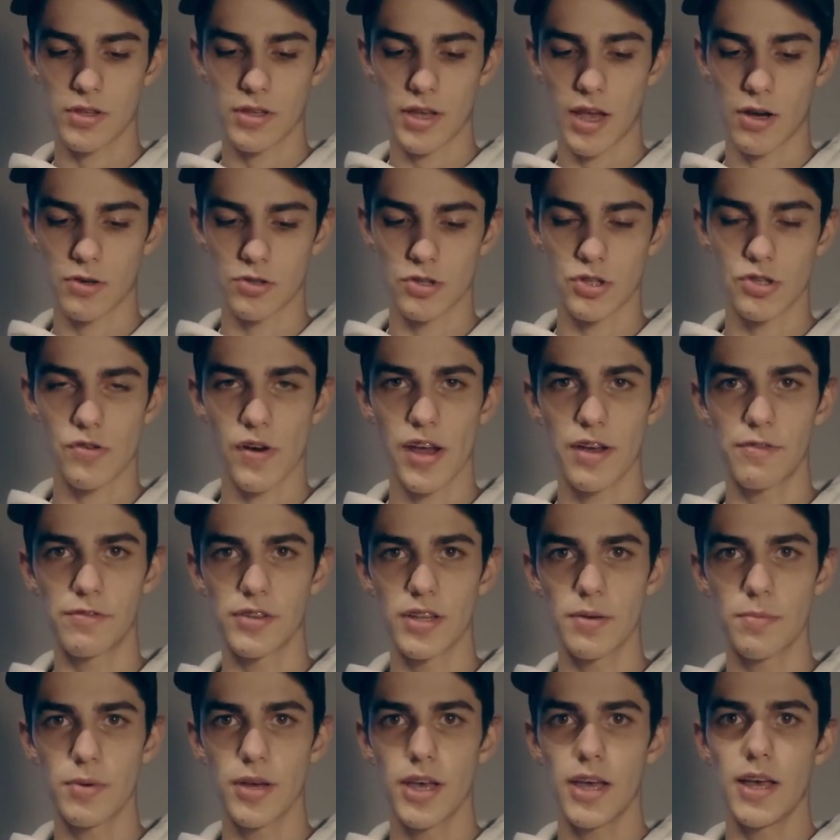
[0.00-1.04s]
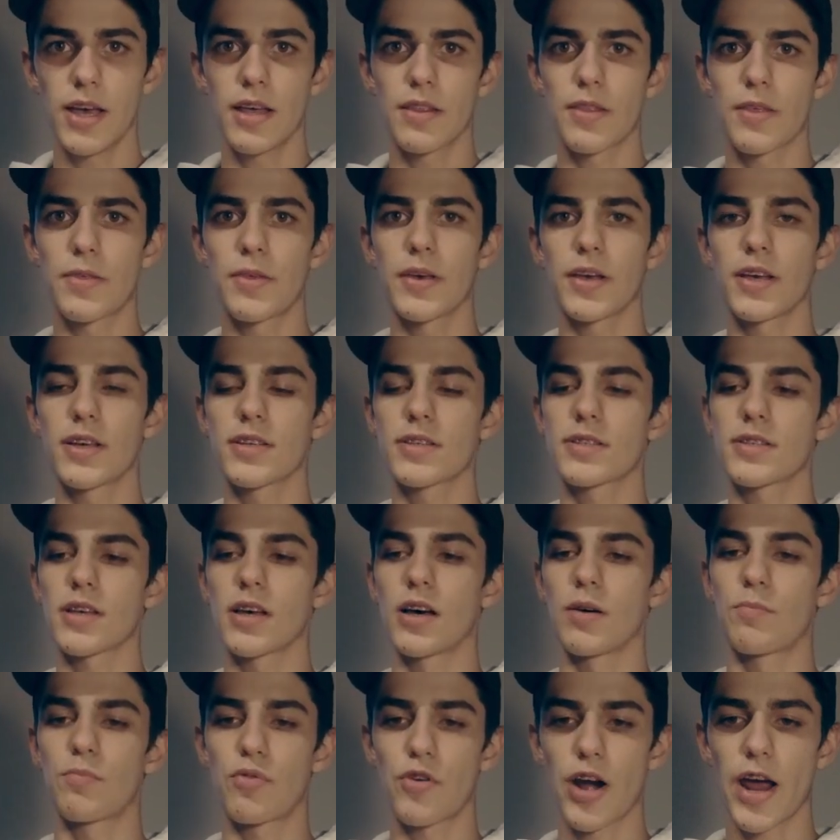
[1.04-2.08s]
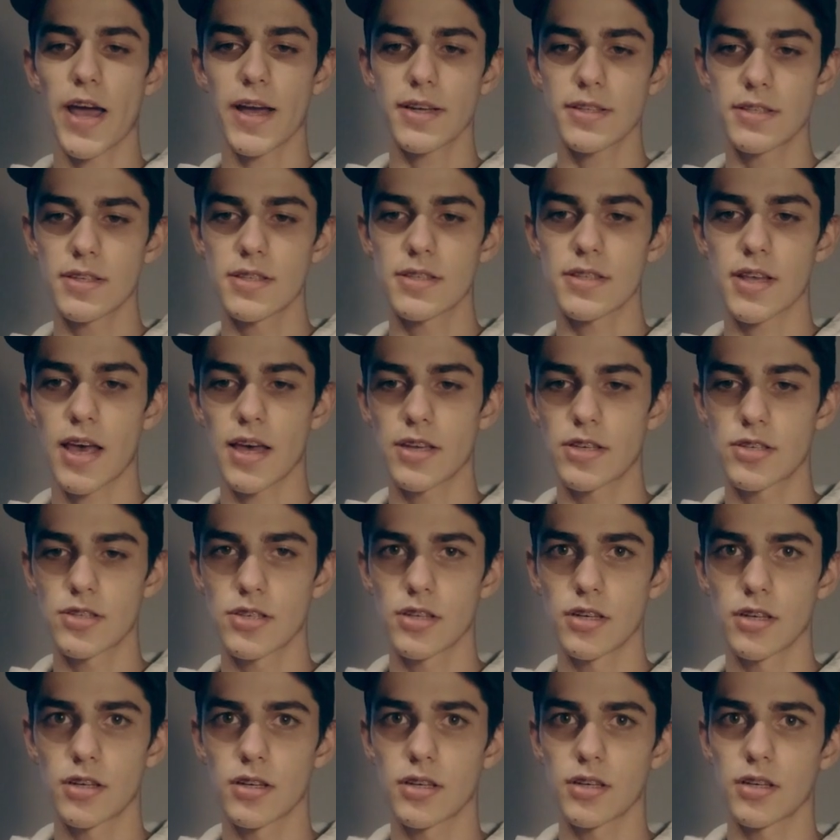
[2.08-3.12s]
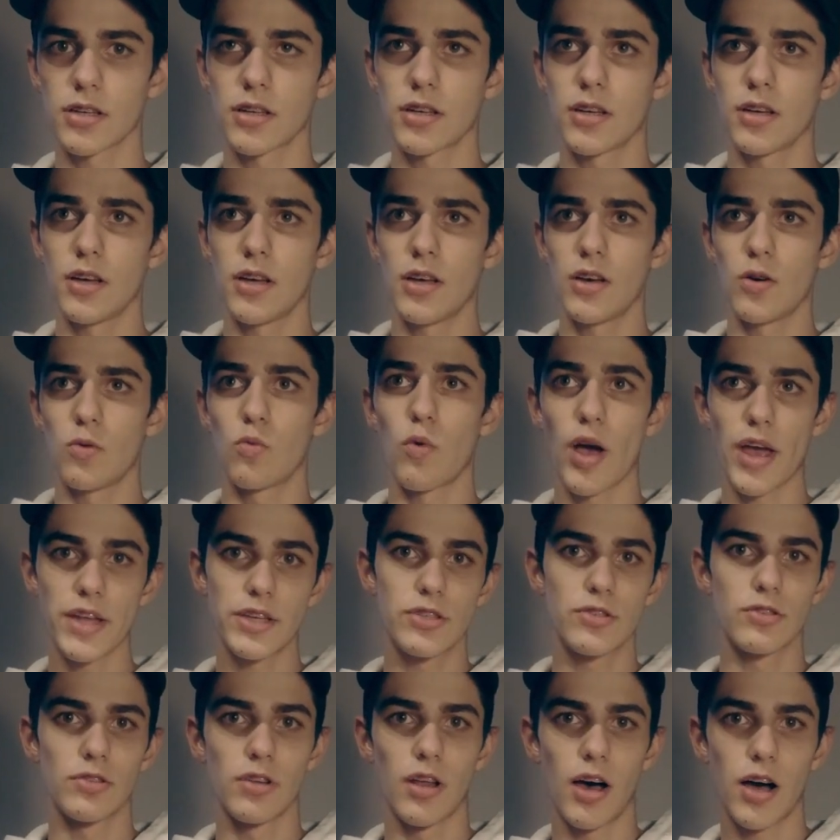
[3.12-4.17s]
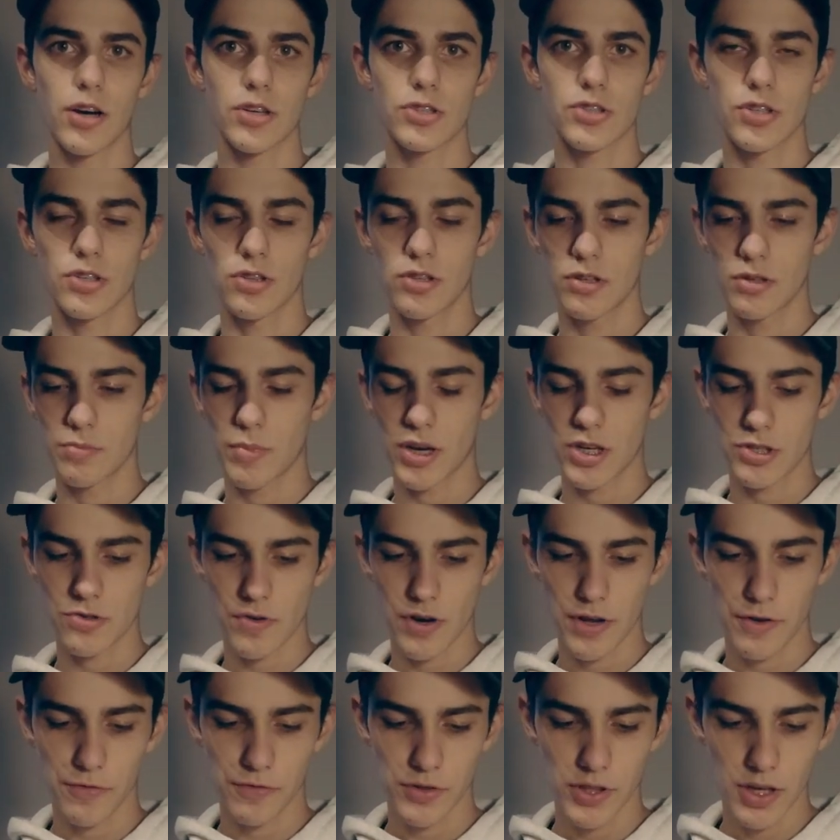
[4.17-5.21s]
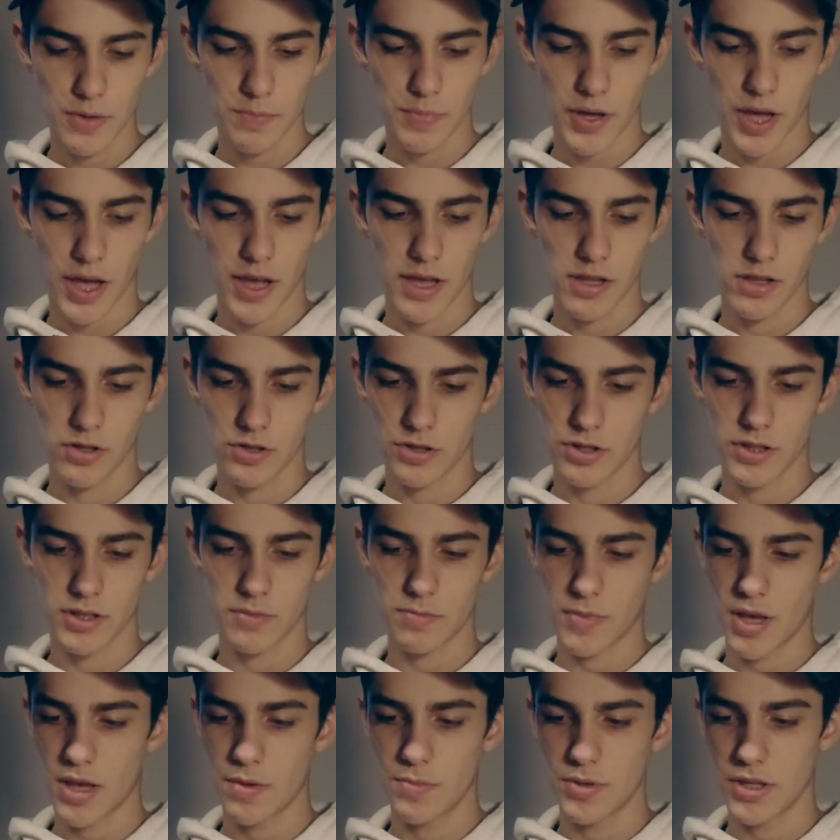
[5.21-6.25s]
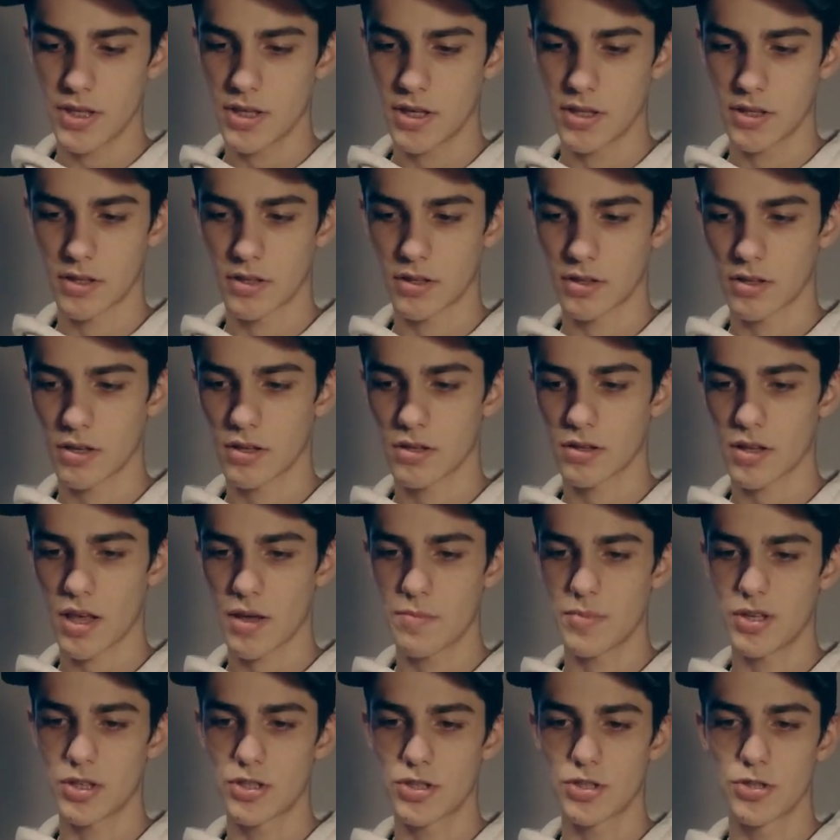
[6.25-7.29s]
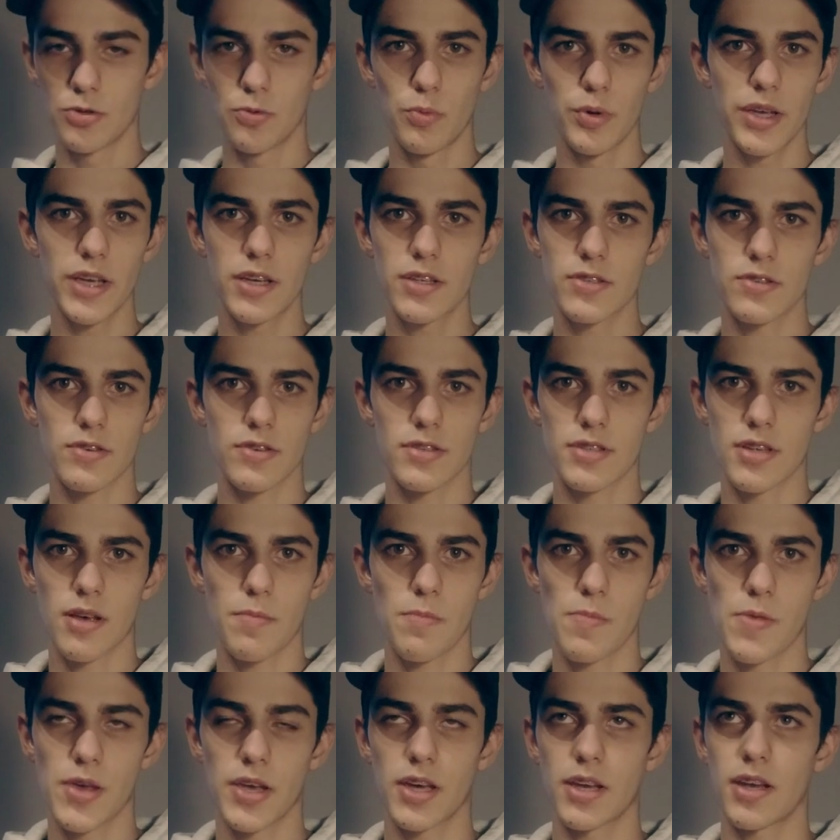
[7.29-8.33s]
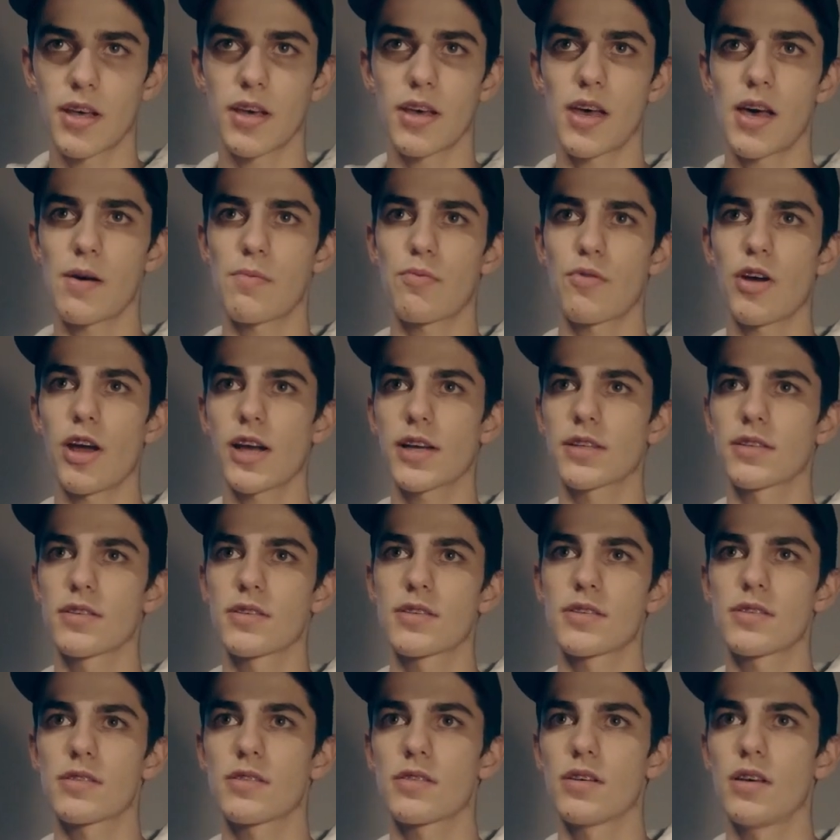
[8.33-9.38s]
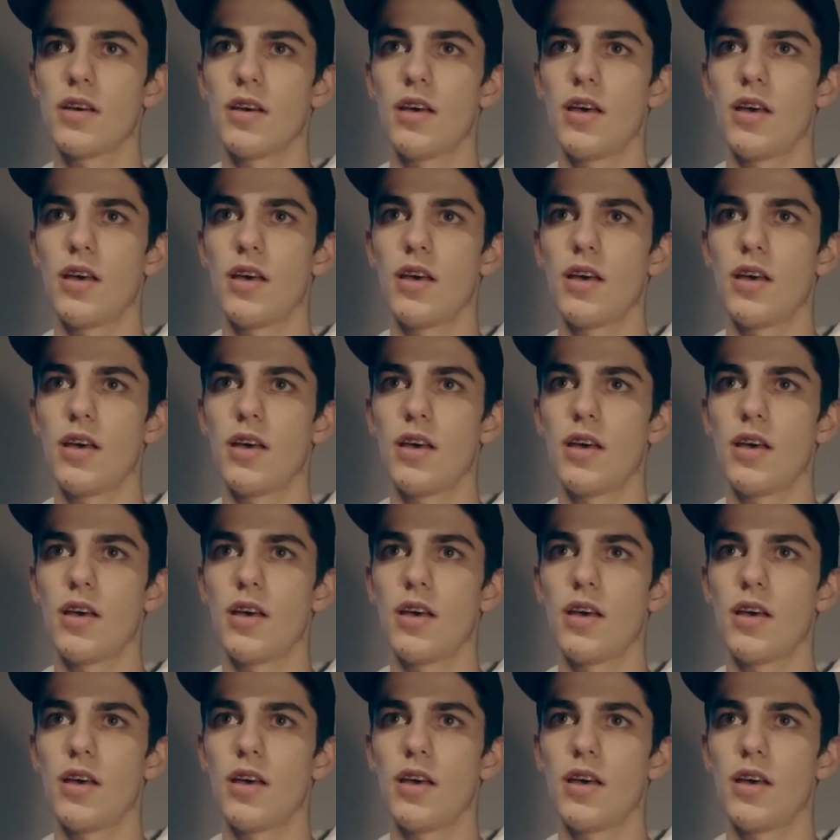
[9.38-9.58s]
TREFLIP. The thing is practice. I took way too long to learn my TREFLIP. I learned it maybe in 2 weeks or something, and I practiced